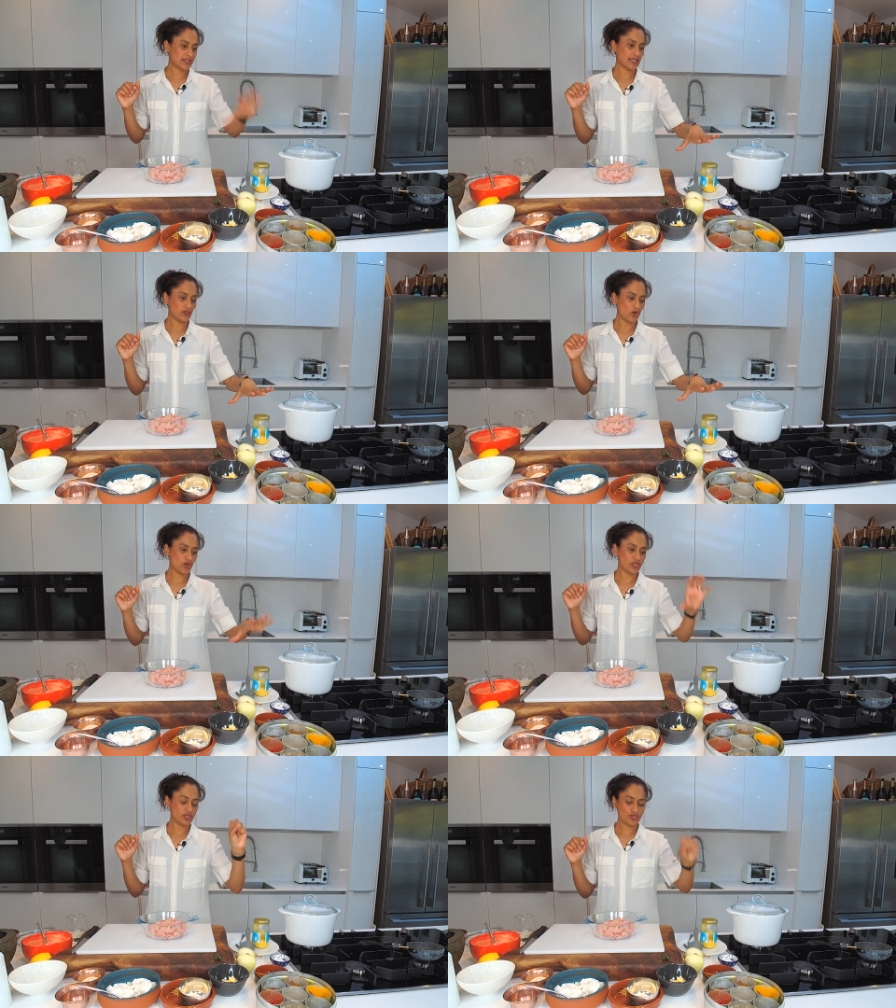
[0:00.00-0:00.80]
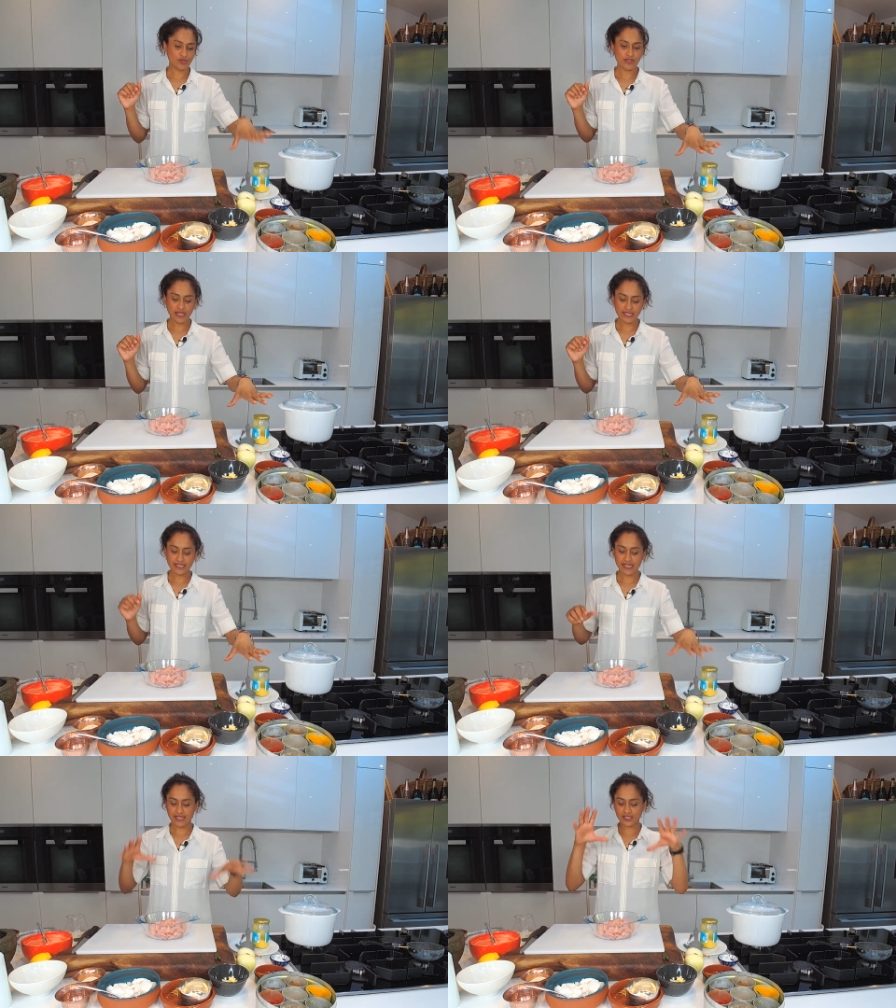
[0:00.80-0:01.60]
get on and do that in a
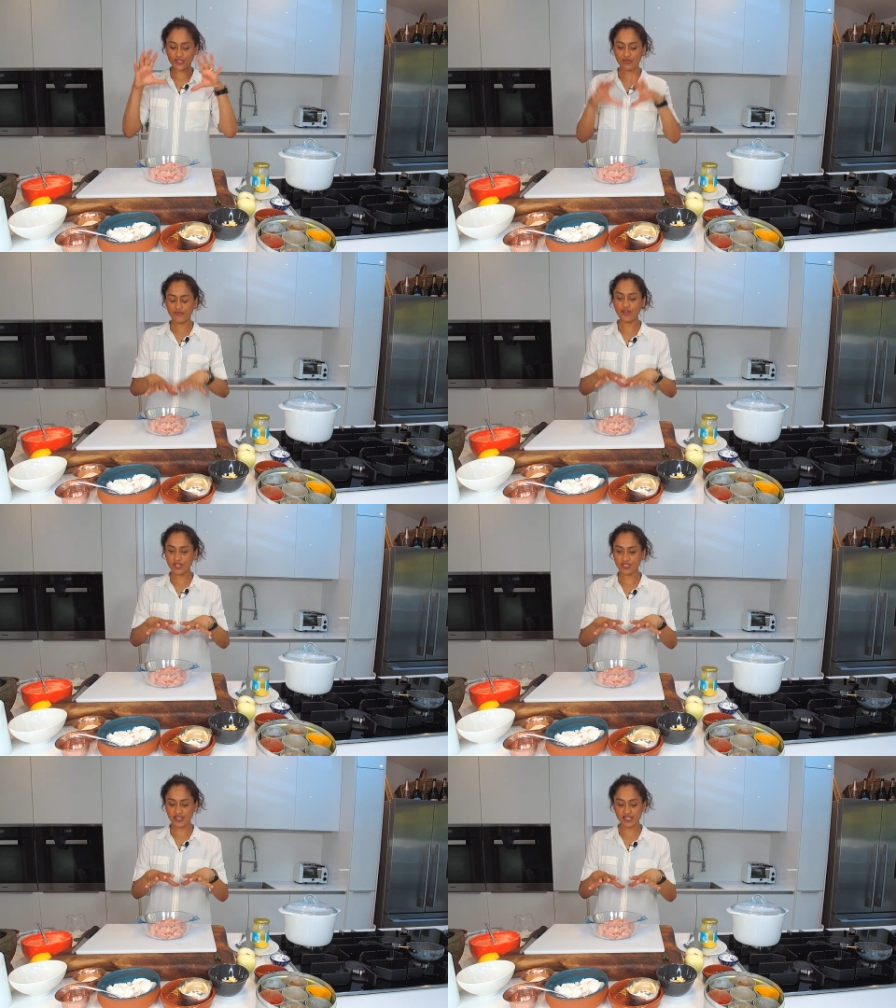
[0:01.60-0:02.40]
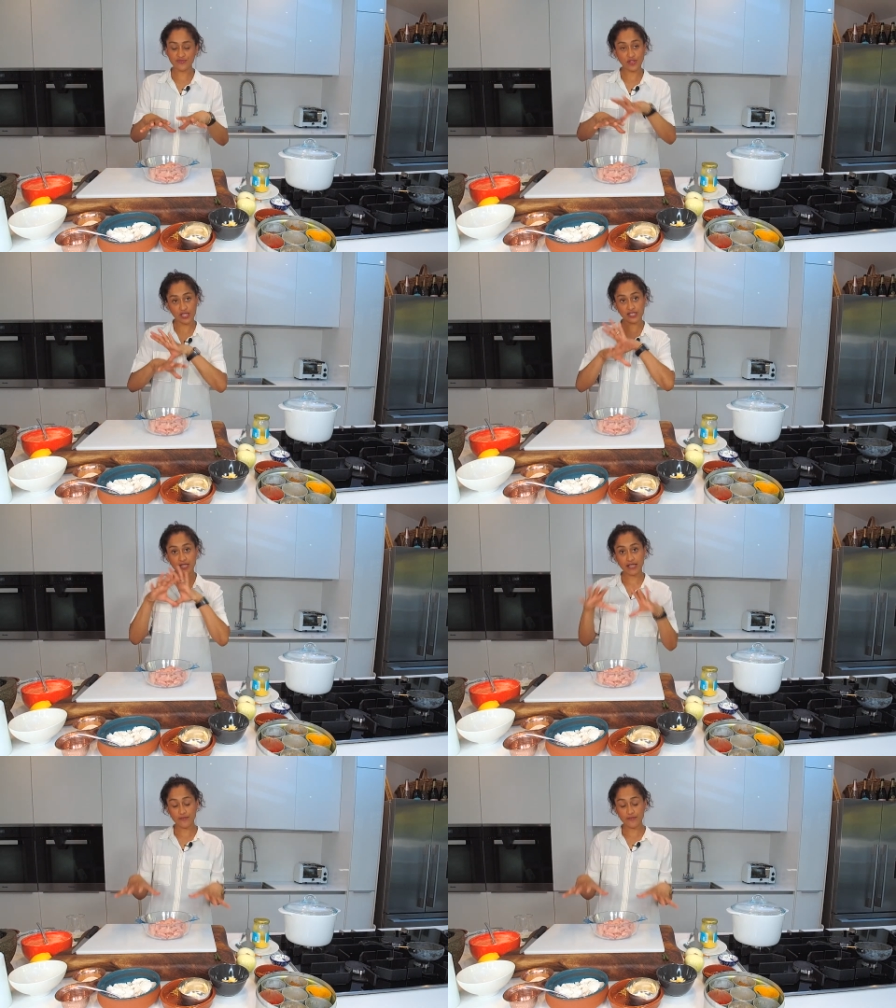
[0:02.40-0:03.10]
second. So first things first,